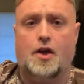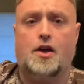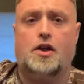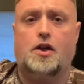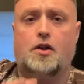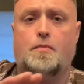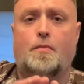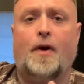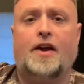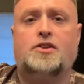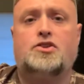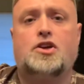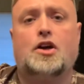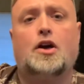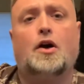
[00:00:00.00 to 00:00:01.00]
You might
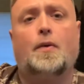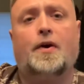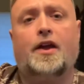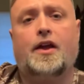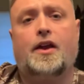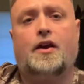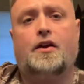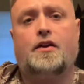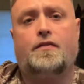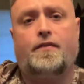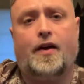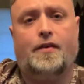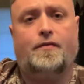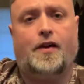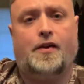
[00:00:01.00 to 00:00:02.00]
zero it in on your
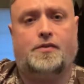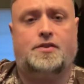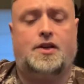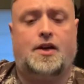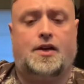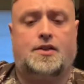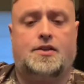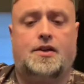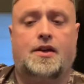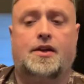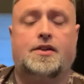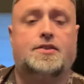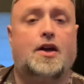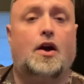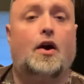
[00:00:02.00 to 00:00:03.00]
5.56 and
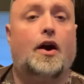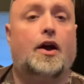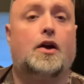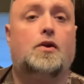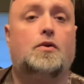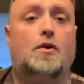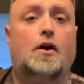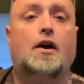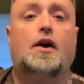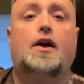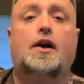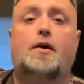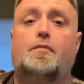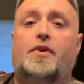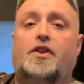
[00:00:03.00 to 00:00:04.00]
say, all right, cool.
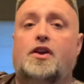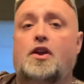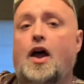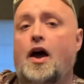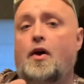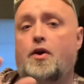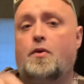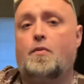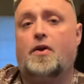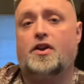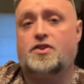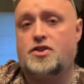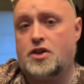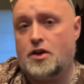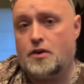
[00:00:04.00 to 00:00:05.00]
But then now you want to
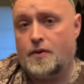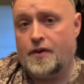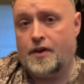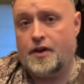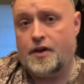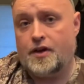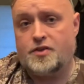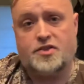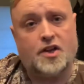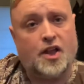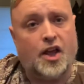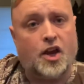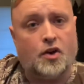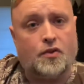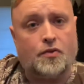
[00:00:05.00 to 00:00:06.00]
zero it in on, say, like
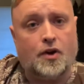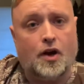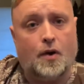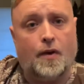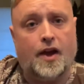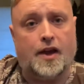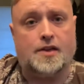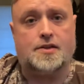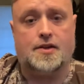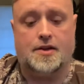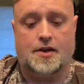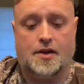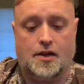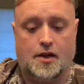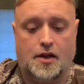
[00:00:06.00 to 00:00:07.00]
your 308.
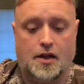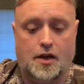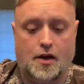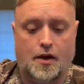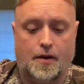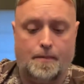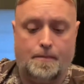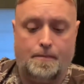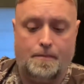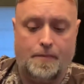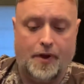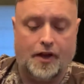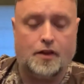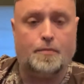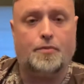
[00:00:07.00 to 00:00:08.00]
You
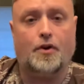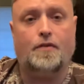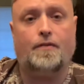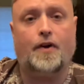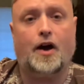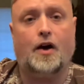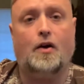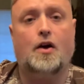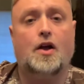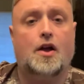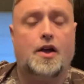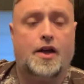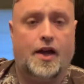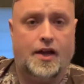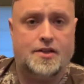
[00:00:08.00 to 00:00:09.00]
pick the profile.
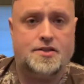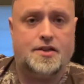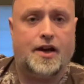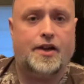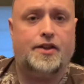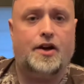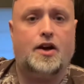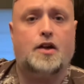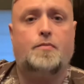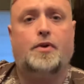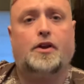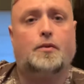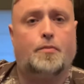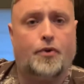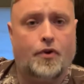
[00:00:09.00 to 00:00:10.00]
Inside there, you pick
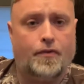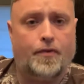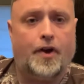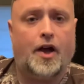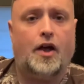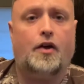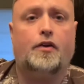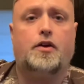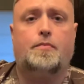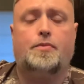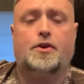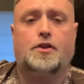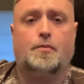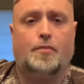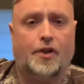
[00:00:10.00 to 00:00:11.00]
the profile, you put
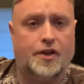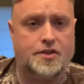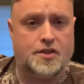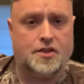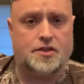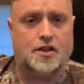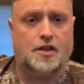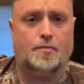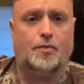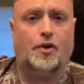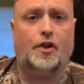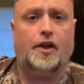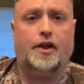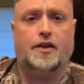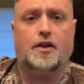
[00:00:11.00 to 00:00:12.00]
the ballistics of the
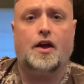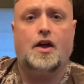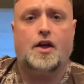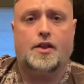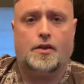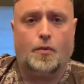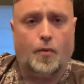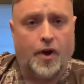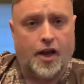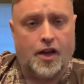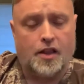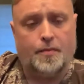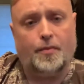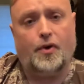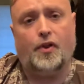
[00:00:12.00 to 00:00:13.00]
bullet, the weight of the
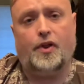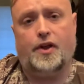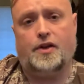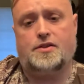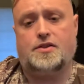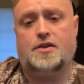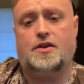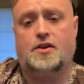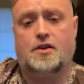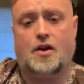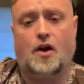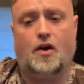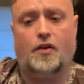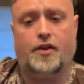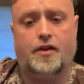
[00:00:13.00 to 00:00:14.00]
bullet,
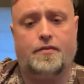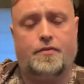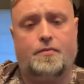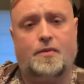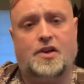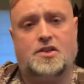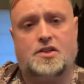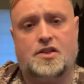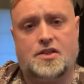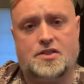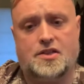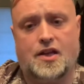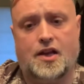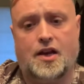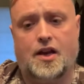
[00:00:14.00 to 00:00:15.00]
all the information that's
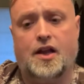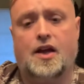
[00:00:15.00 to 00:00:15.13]
needed,